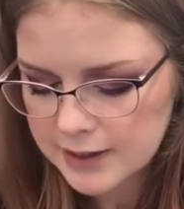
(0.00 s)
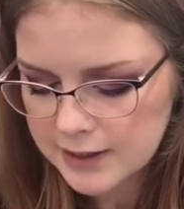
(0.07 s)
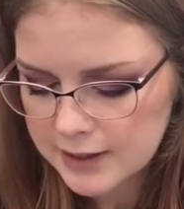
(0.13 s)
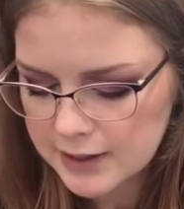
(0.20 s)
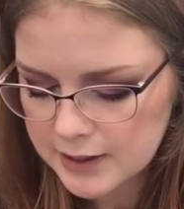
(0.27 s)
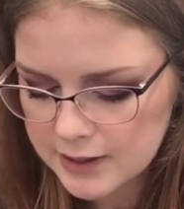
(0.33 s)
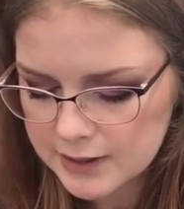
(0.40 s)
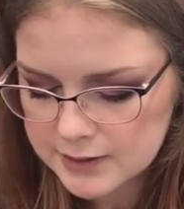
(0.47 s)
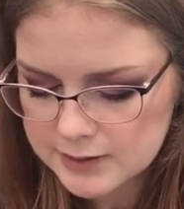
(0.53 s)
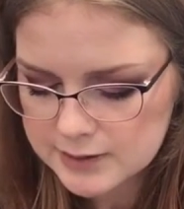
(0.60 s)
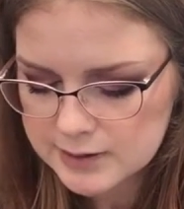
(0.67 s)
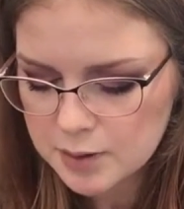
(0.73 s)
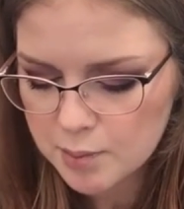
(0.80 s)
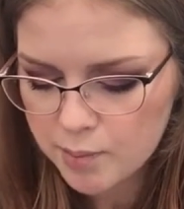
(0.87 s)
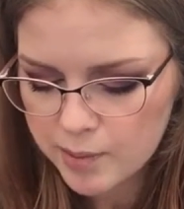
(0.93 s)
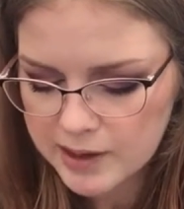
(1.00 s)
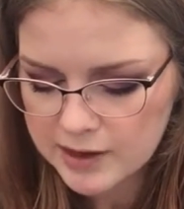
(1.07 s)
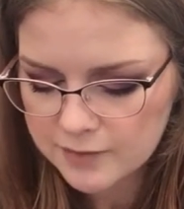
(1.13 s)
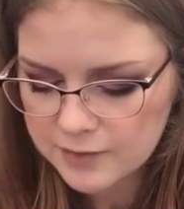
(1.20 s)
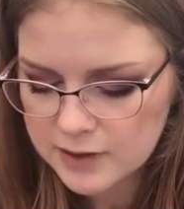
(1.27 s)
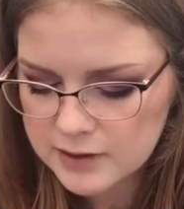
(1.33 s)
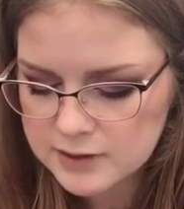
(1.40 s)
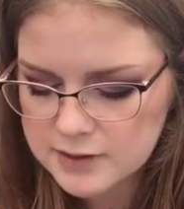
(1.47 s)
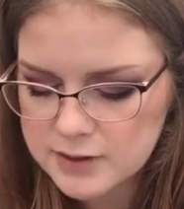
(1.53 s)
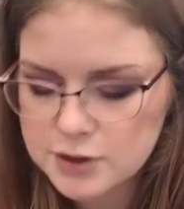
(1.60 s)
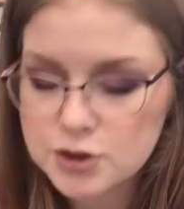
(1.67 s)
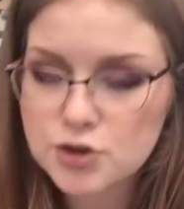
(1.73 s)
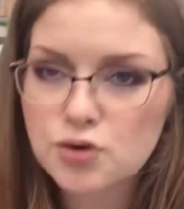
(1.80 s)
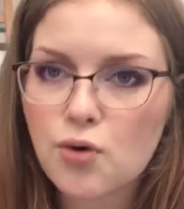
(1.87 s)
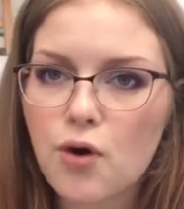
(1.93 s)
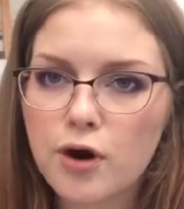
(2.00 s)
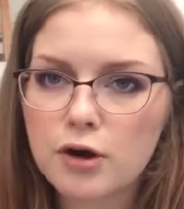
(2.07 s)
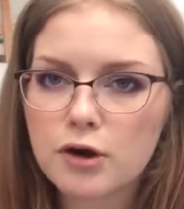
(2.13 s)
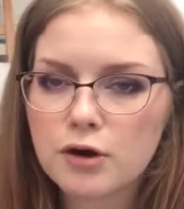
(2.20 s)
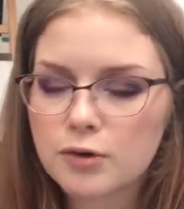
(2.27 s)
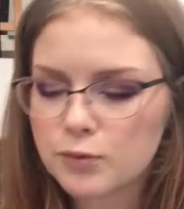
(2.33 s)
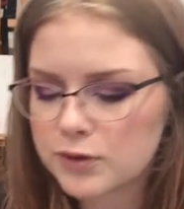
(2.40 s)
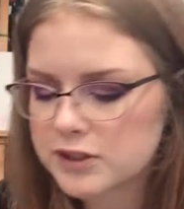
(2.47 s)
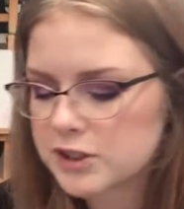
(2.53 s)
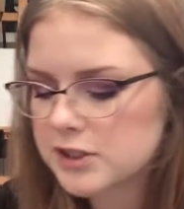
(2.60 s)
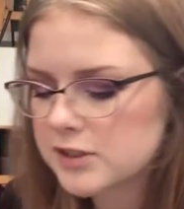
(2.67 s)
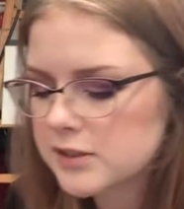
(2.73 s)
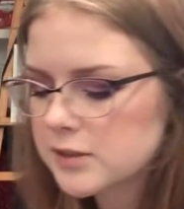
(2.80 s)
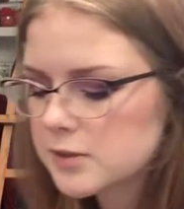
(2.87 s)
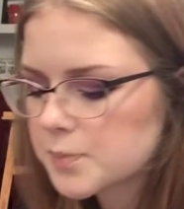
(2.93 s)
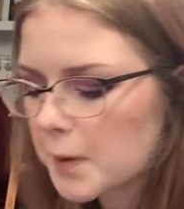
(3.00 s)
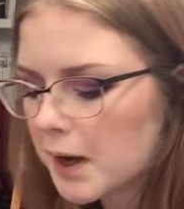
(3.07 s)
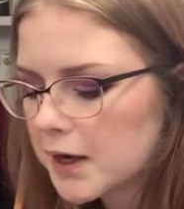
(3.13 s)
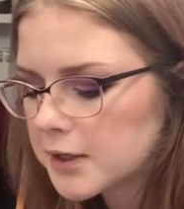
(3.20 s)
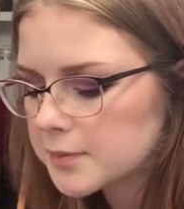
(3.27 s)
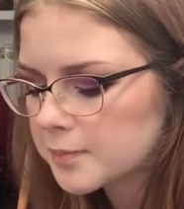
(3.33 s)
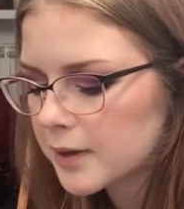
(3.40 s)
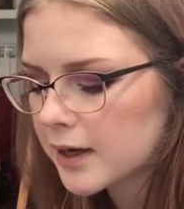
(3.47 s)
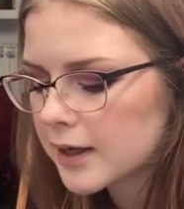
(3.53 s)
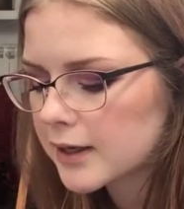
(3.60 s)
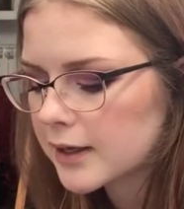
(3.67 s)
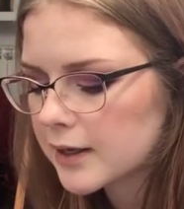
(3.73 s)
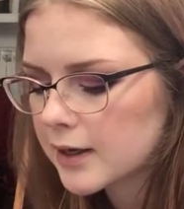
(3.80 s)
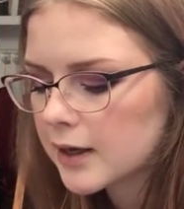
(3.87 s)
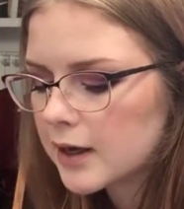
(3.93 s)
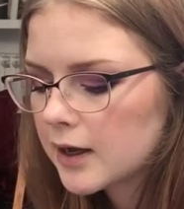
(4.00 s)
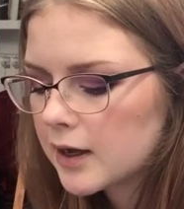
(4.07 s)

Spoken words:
is Benevolent Destroyer, which is inspired by